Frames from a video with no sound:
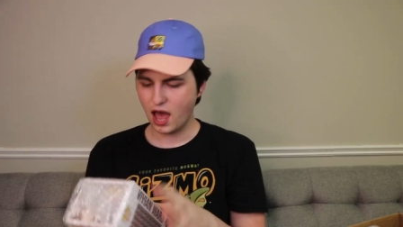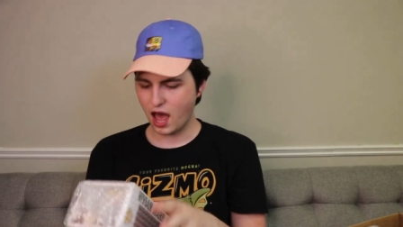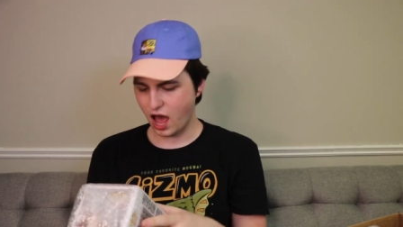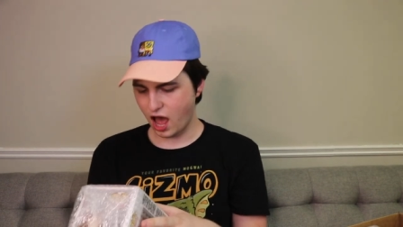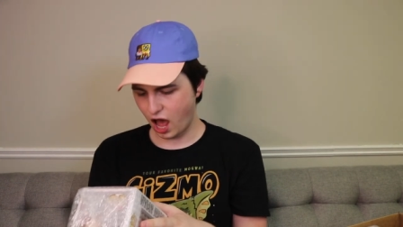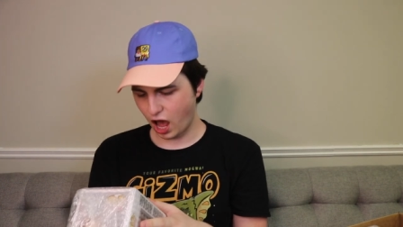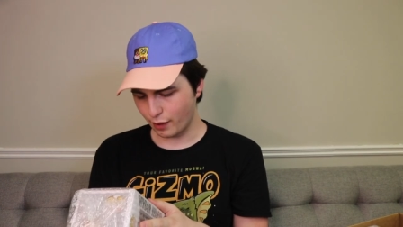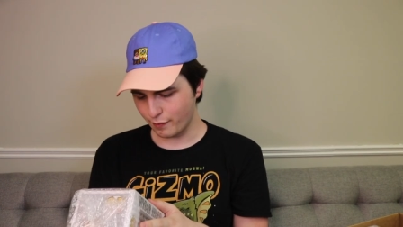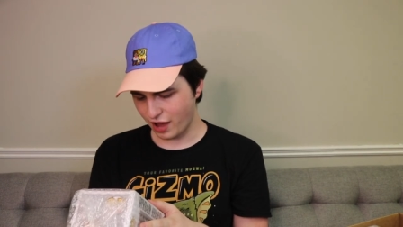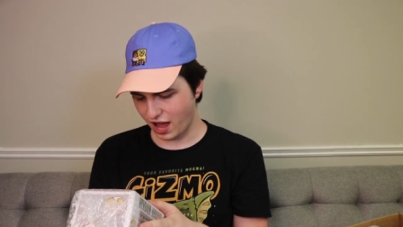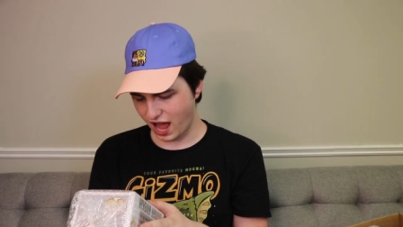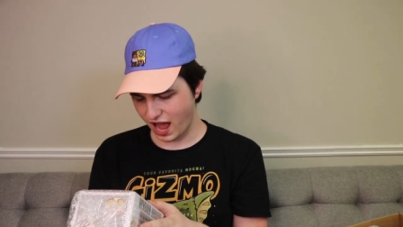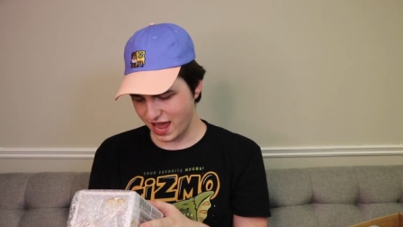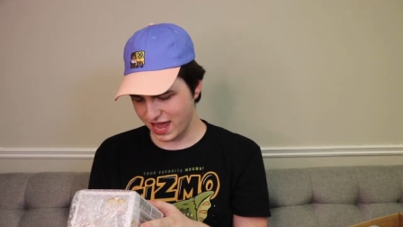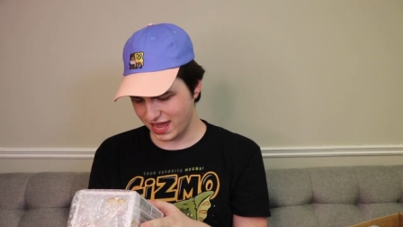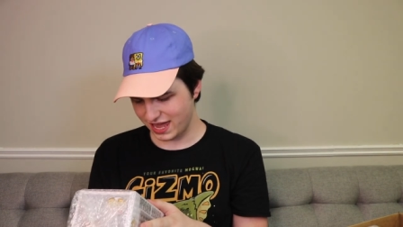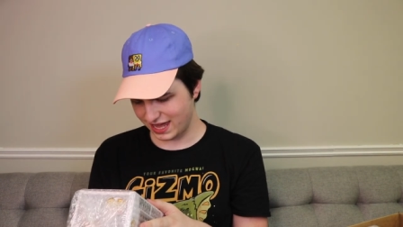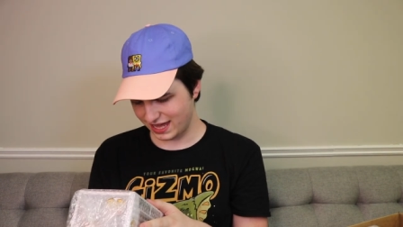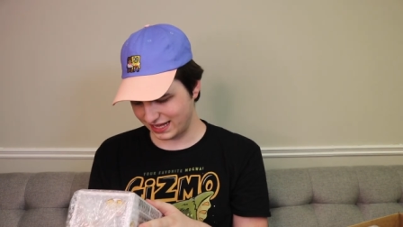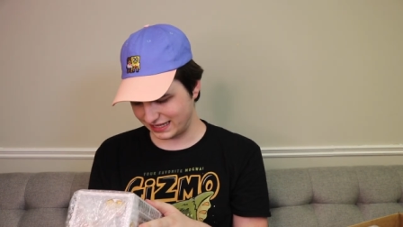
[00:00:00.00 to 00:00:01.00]

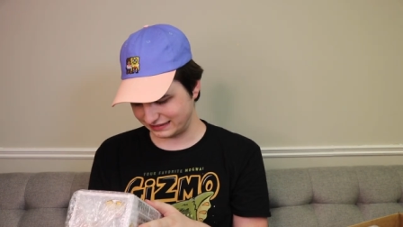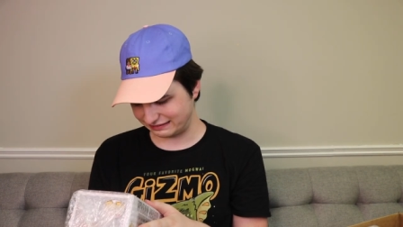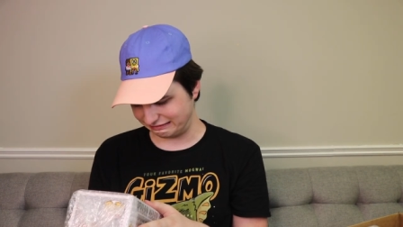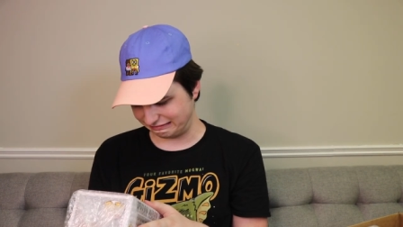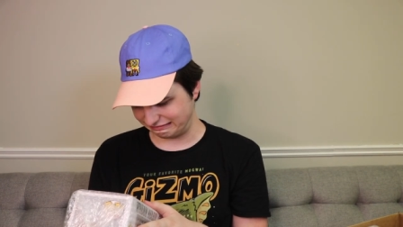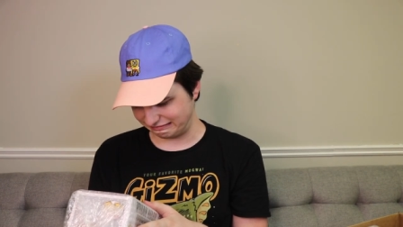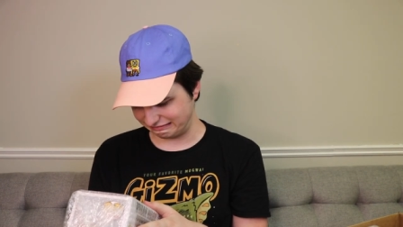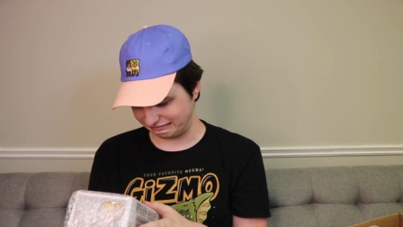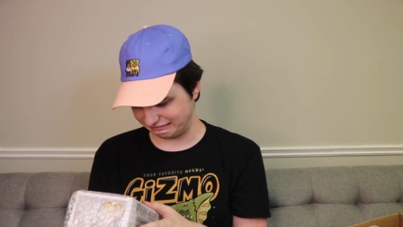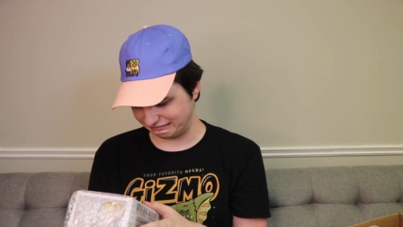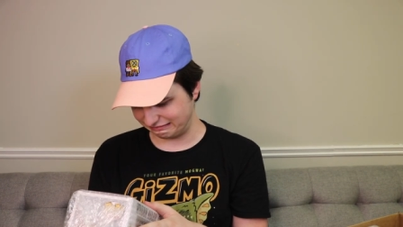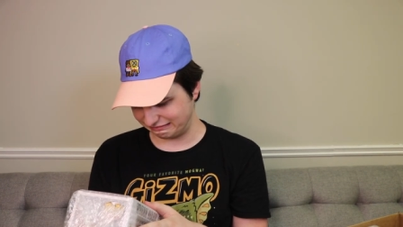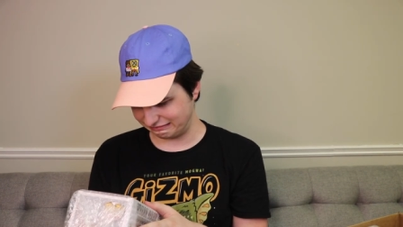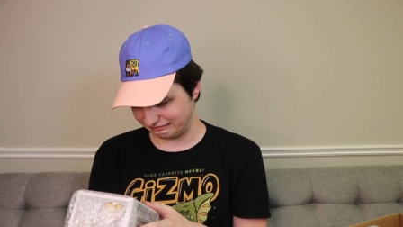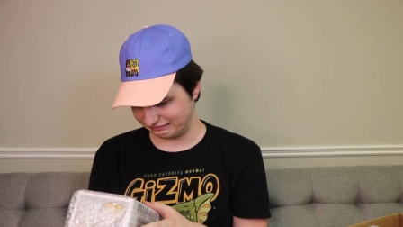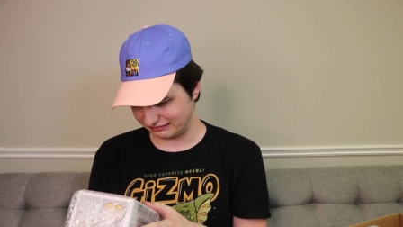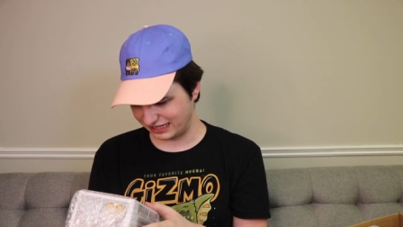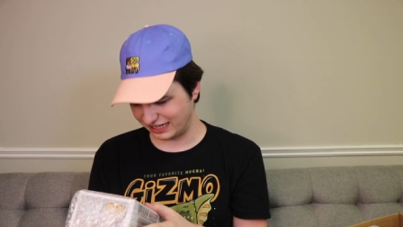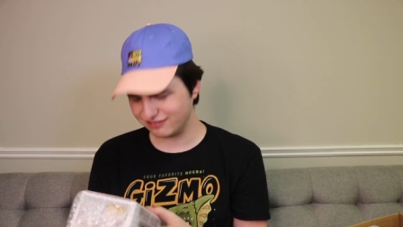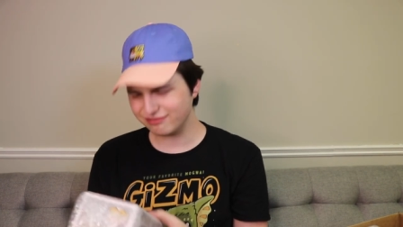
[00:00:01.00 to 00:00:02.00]
I
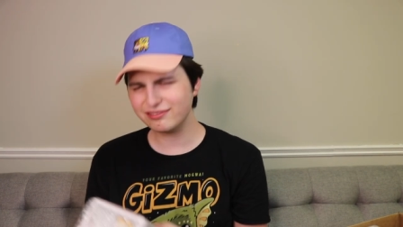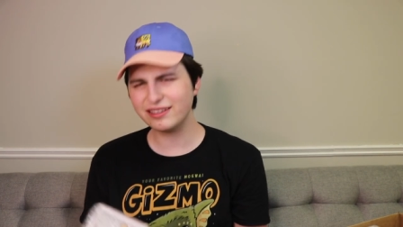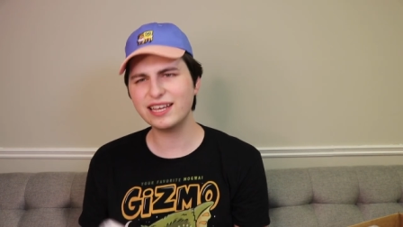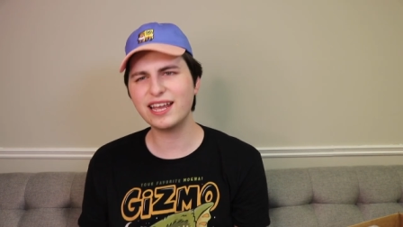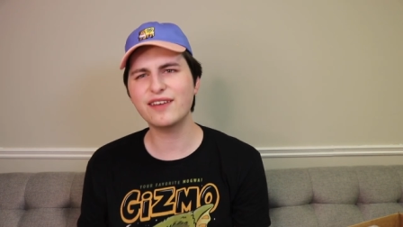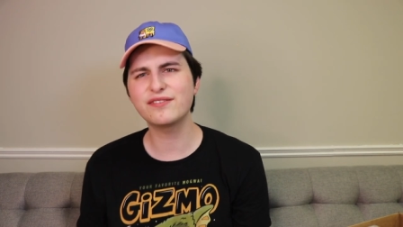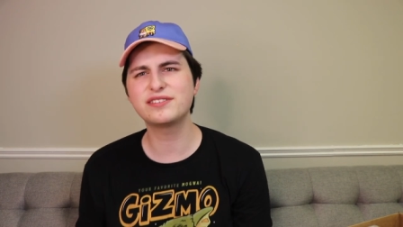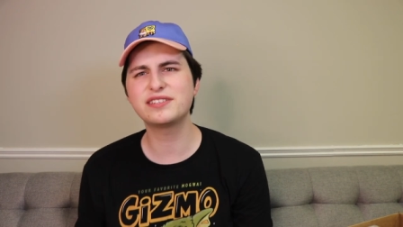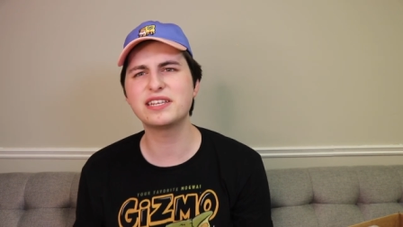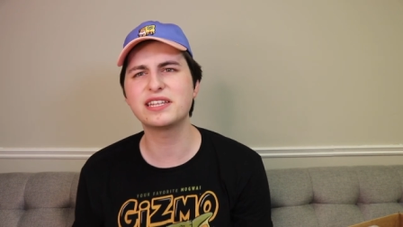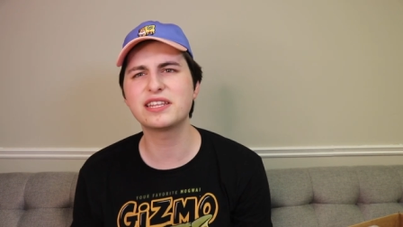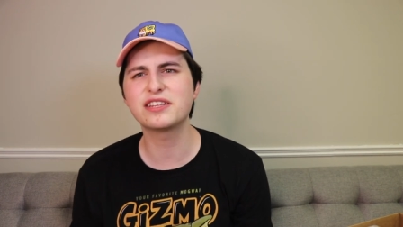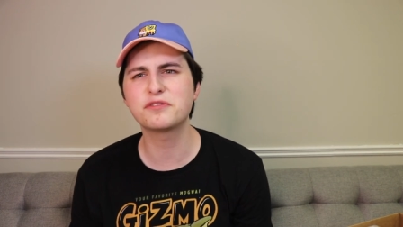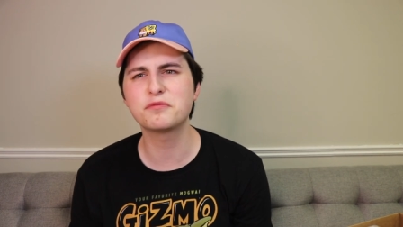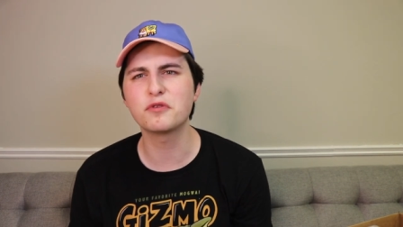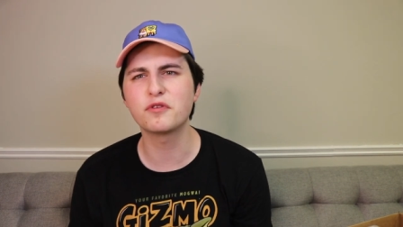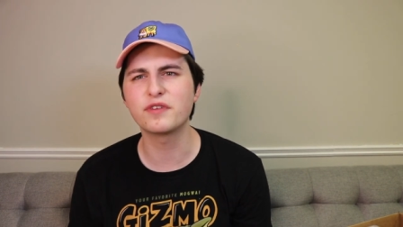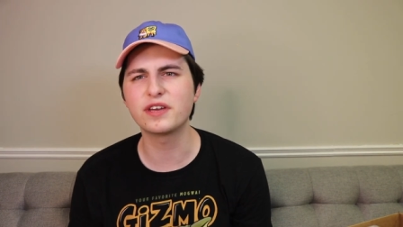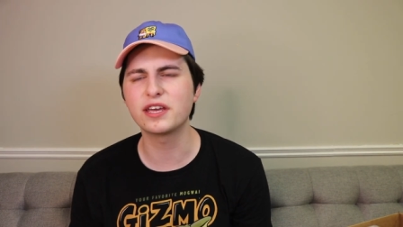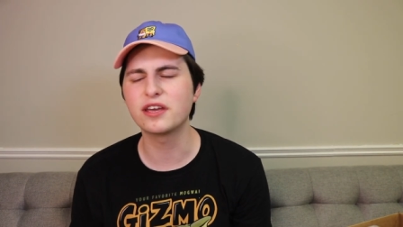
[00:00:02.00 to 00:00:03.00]
don't think I've seen this
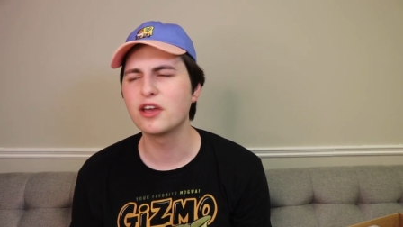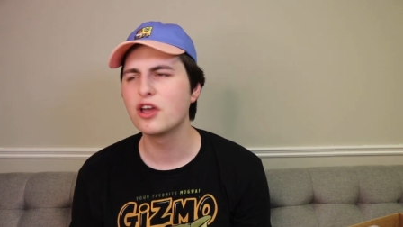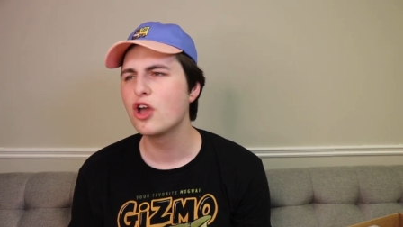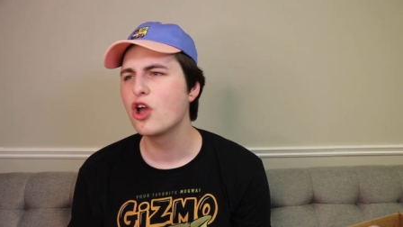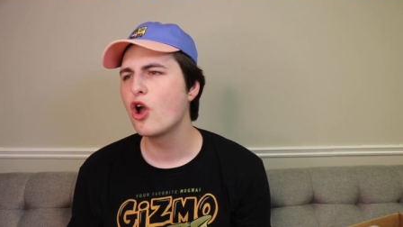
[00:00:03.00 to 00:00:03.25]
movie.